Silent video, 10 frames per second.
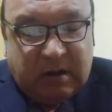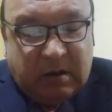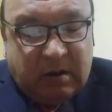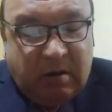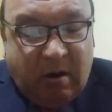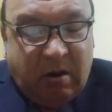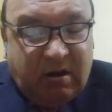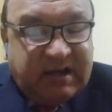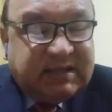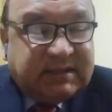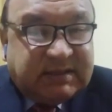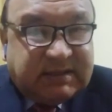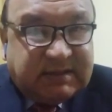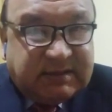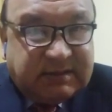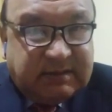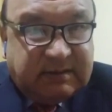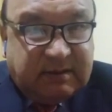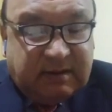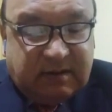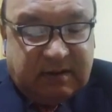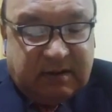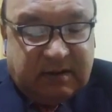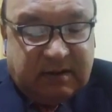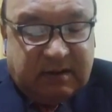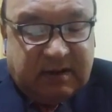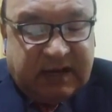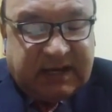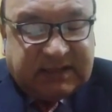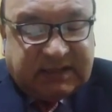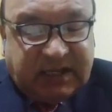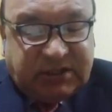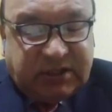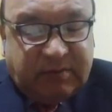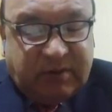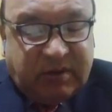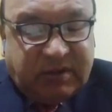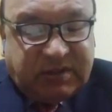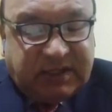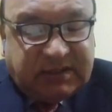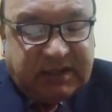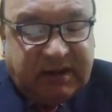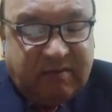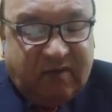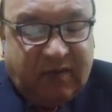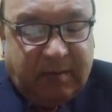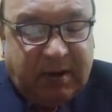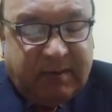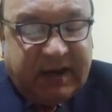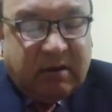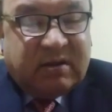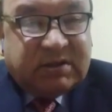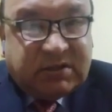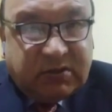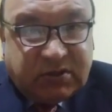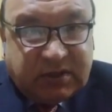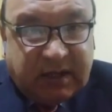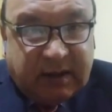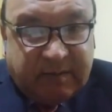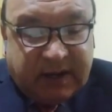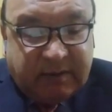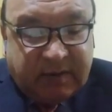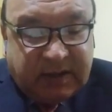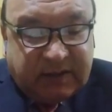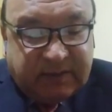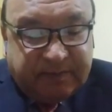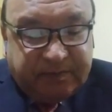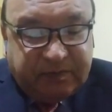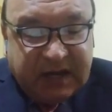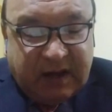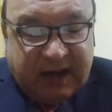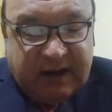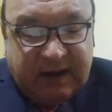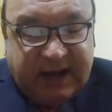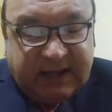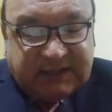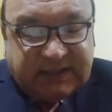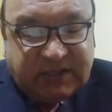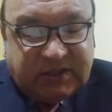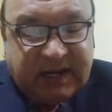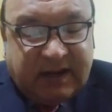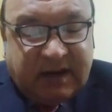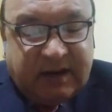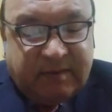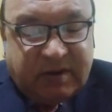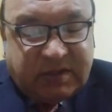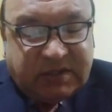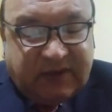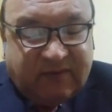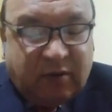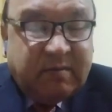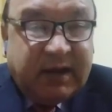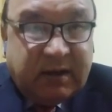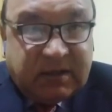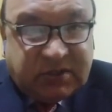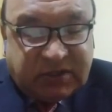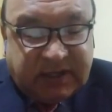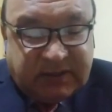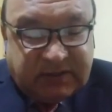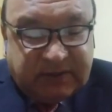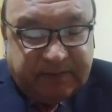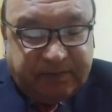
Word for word: Law is as such immunity is removable by constitutional amendment, unlike such legal immunity from legal change.